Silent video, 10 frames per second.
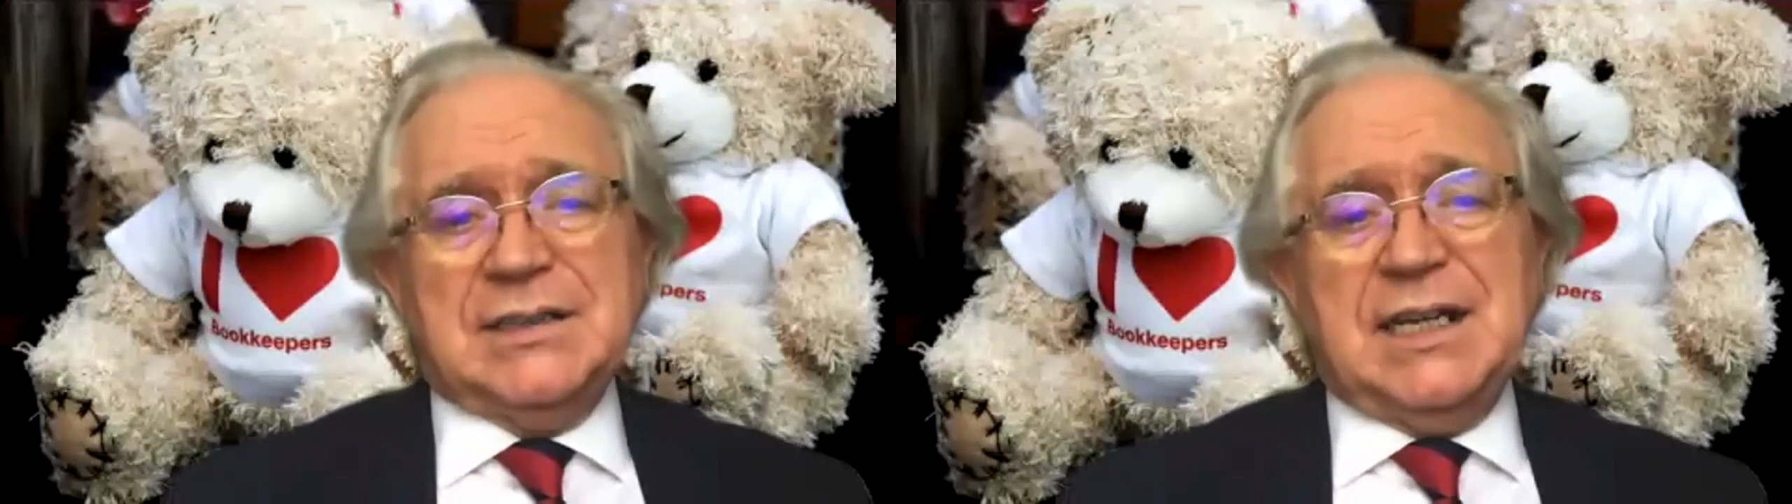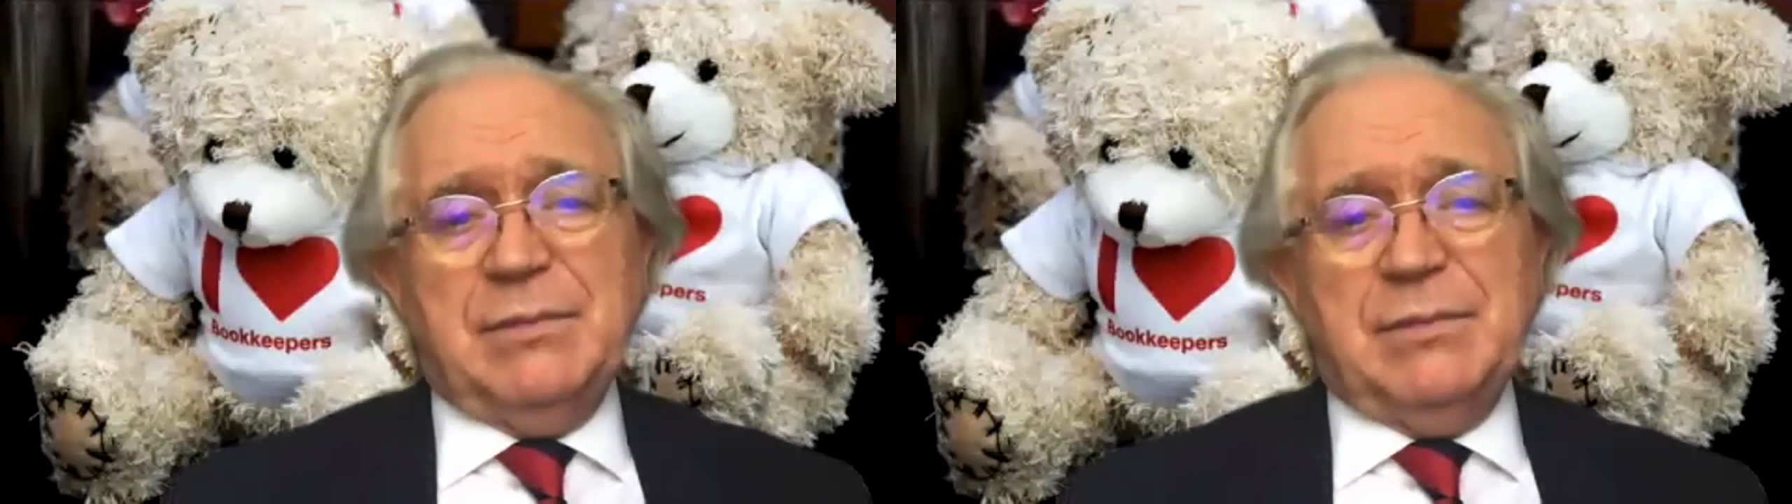
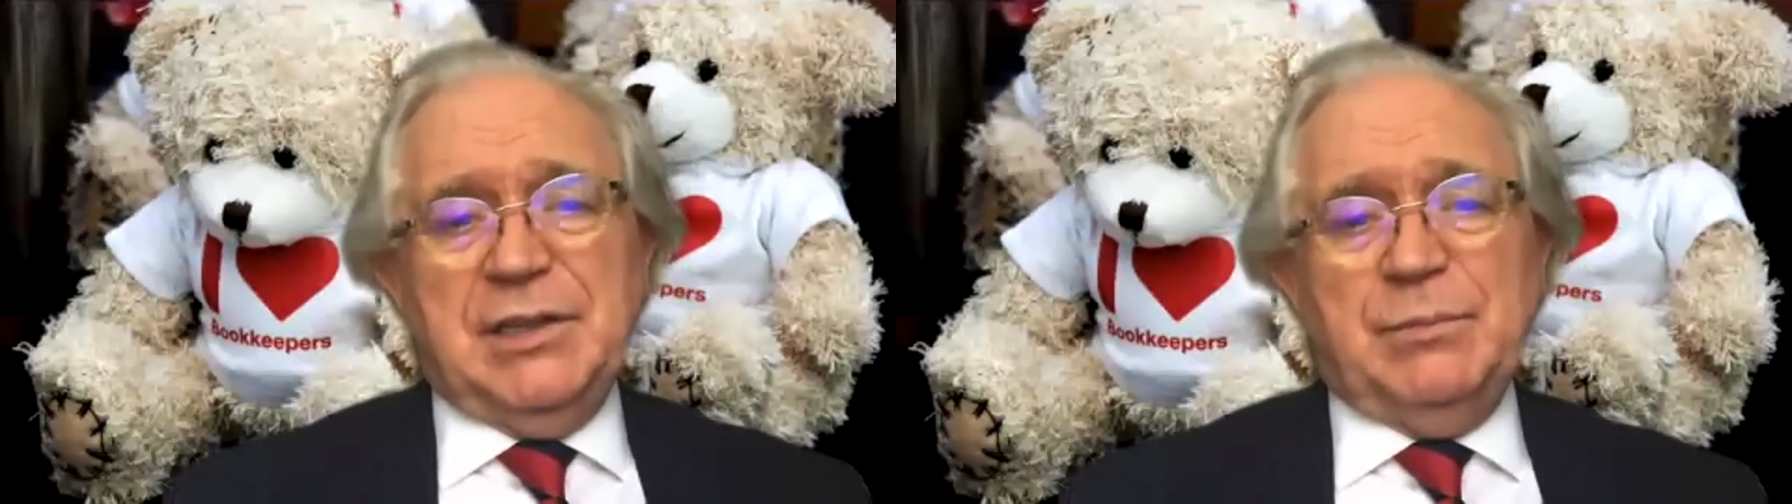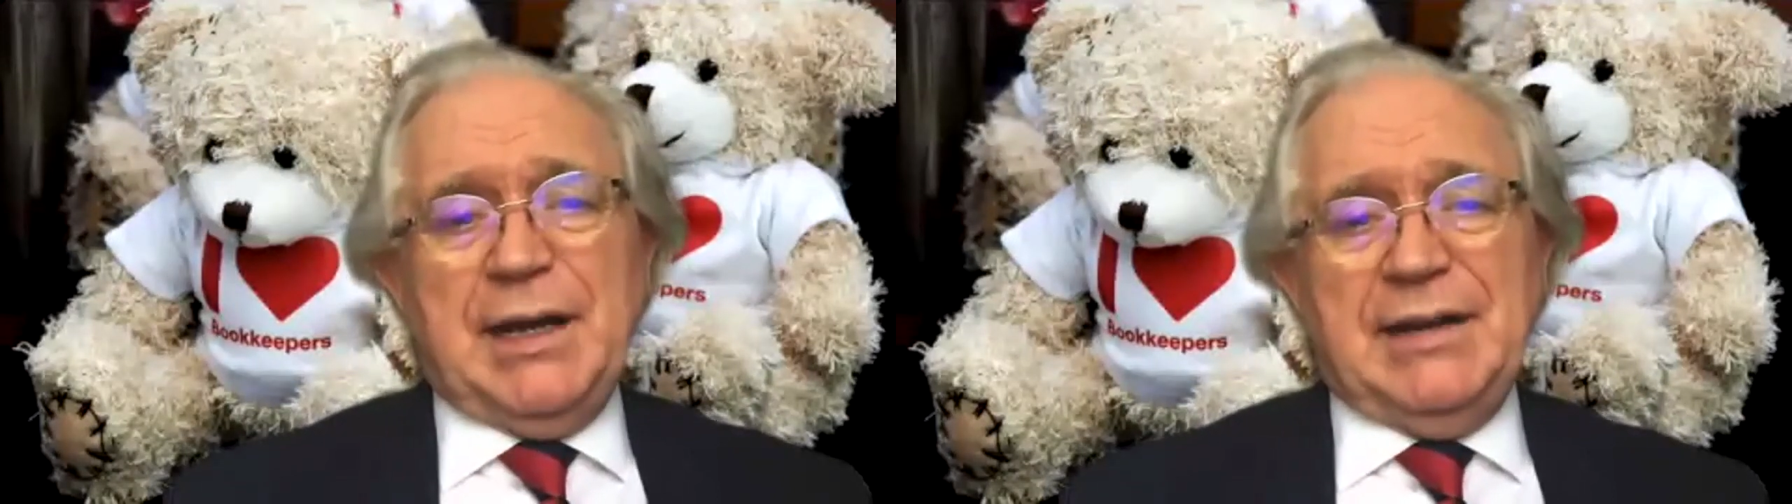£10 million
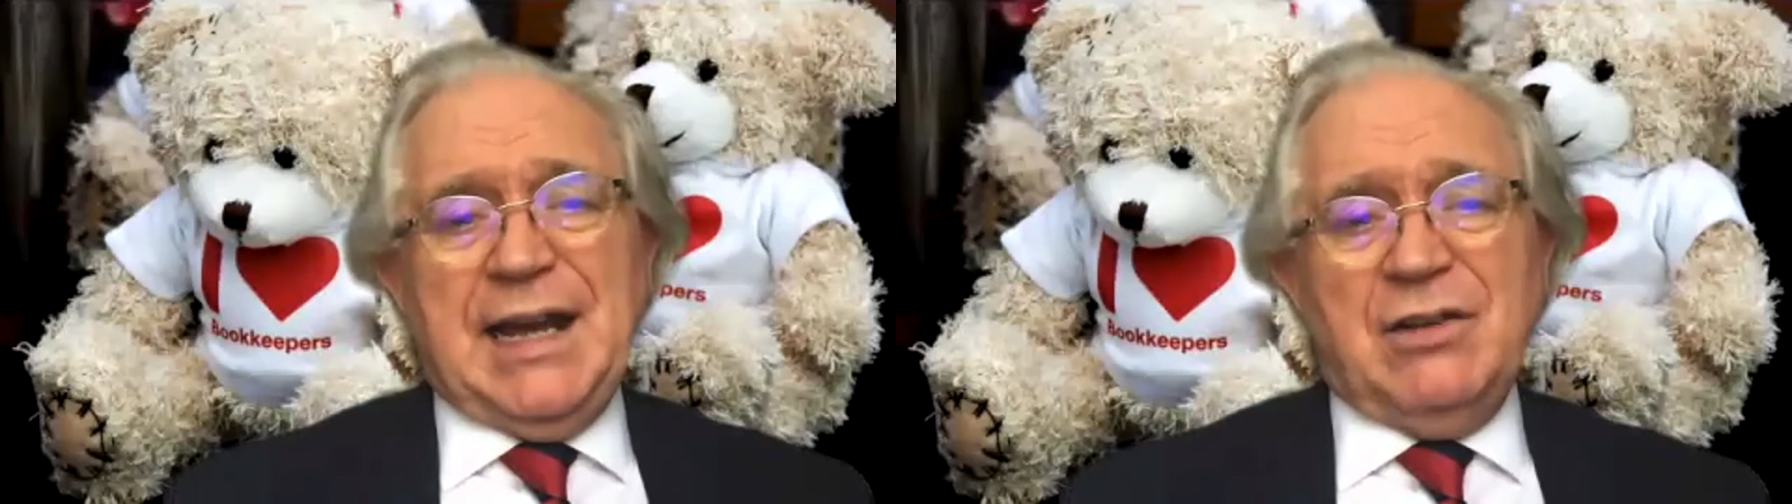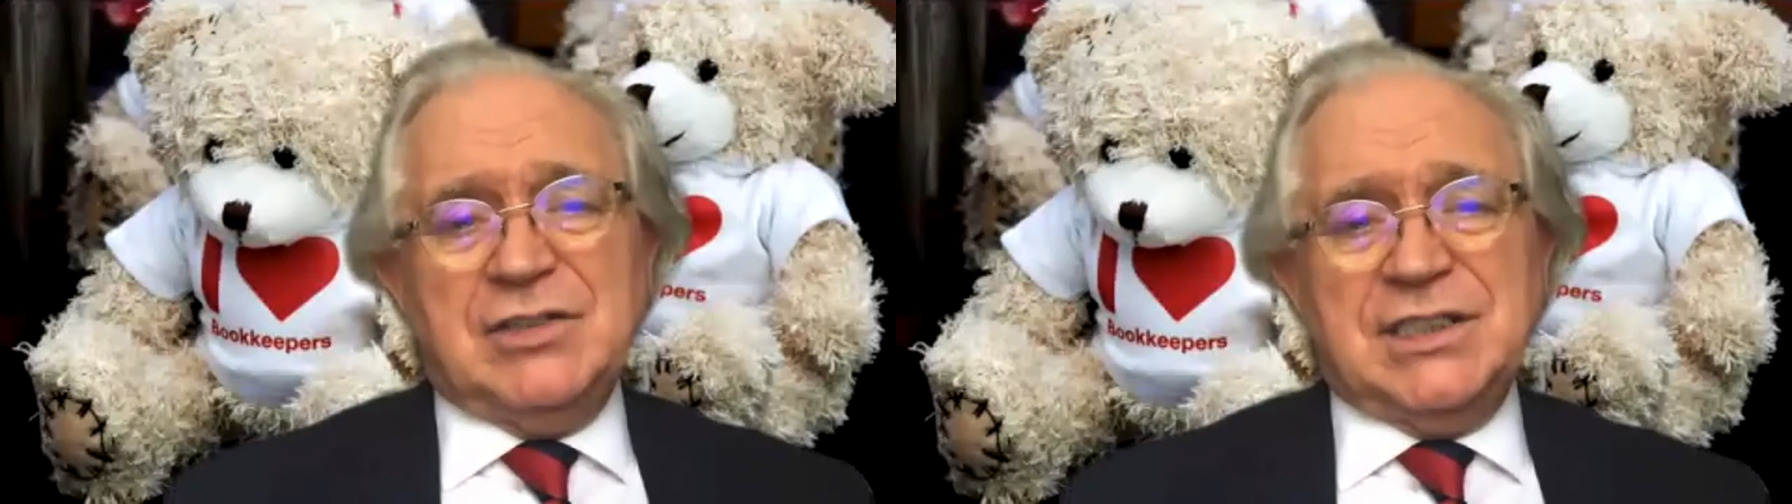
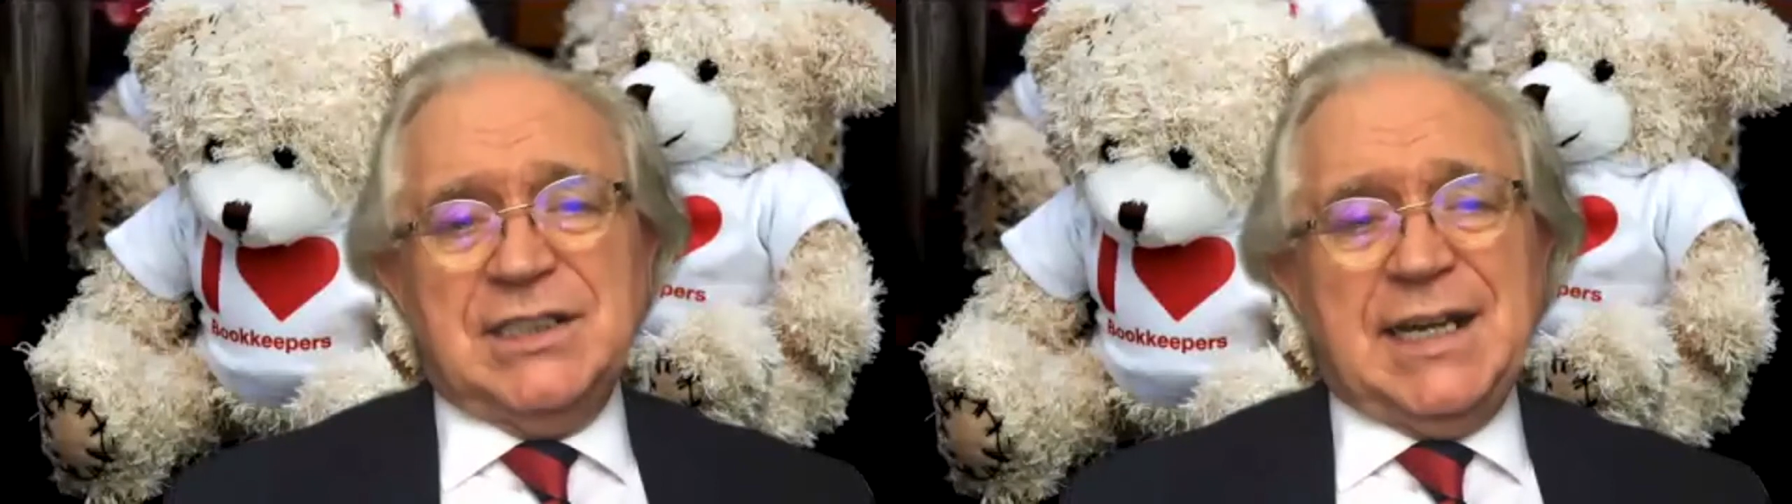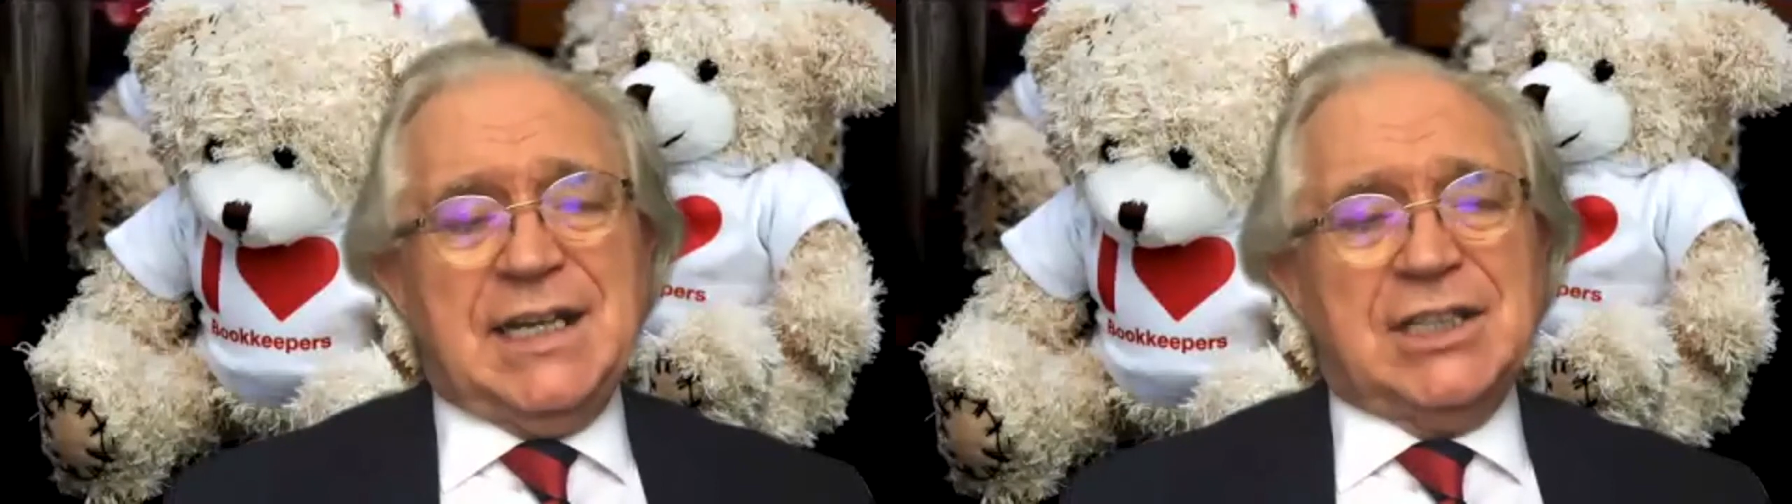house in
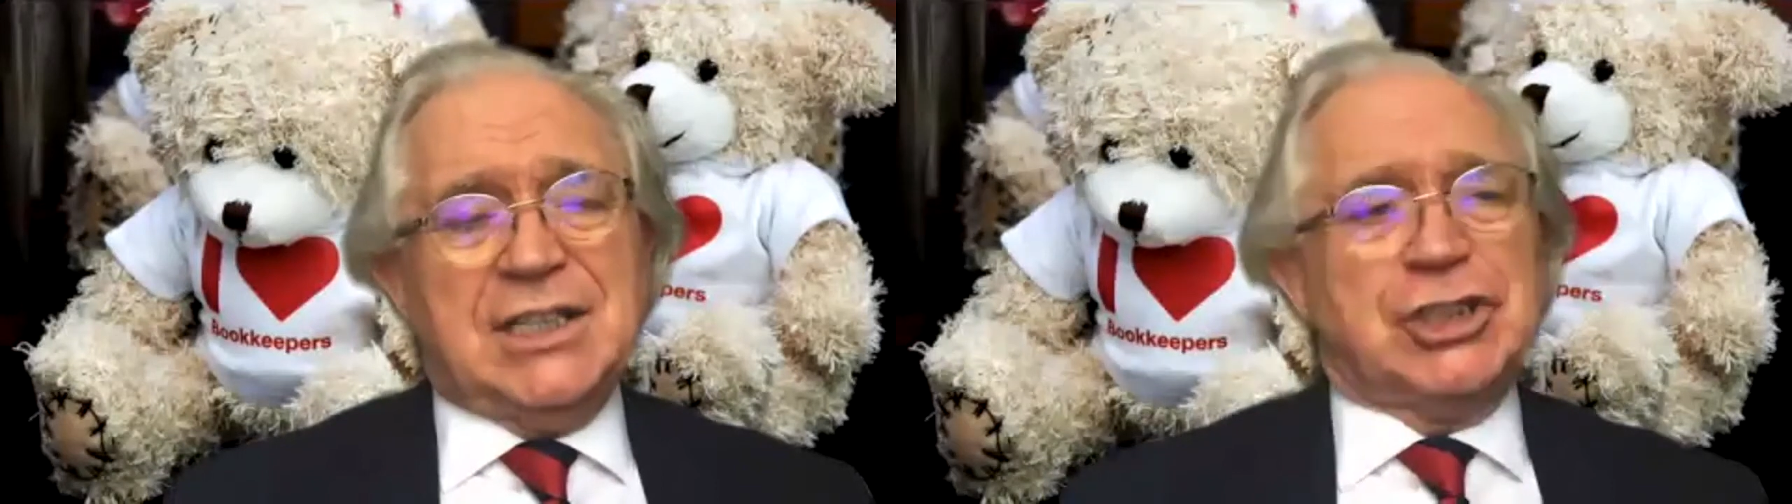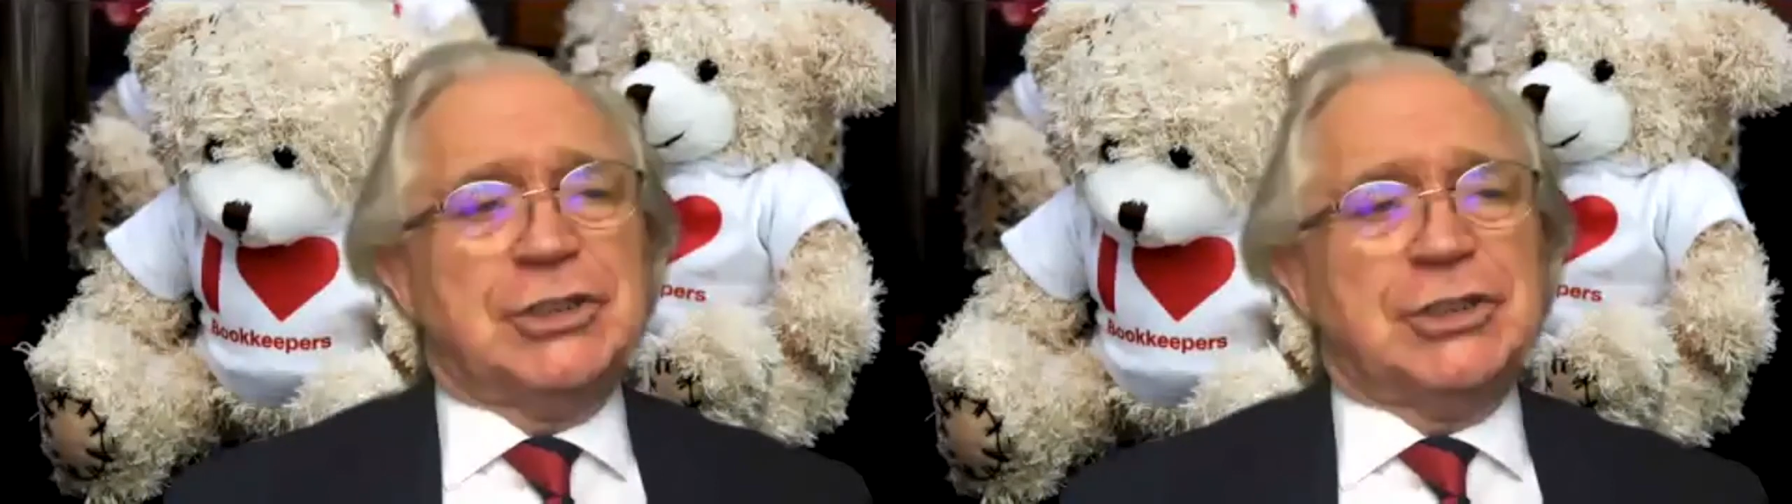cash.